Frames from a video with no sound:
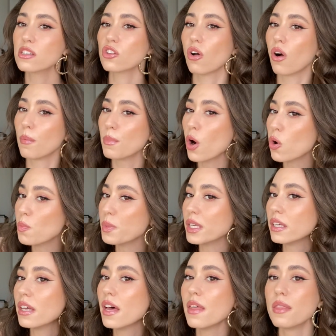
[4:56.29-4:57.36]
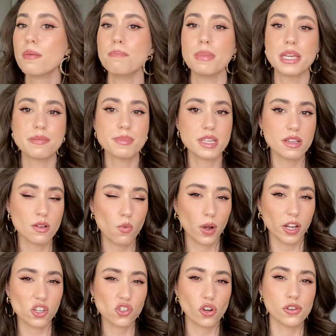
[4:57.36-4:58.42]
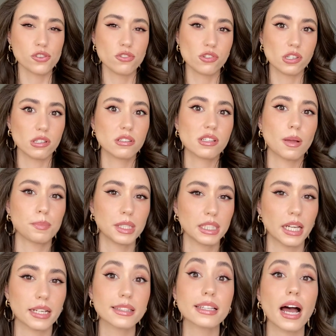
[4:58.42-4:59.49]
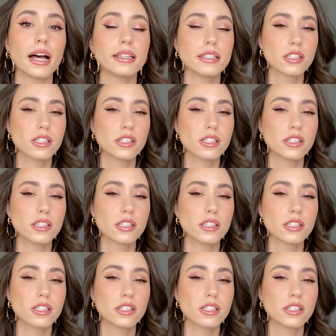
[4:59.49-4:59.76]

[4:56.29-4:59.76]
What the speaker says: So I'm hoping that maybe when I start using something like that,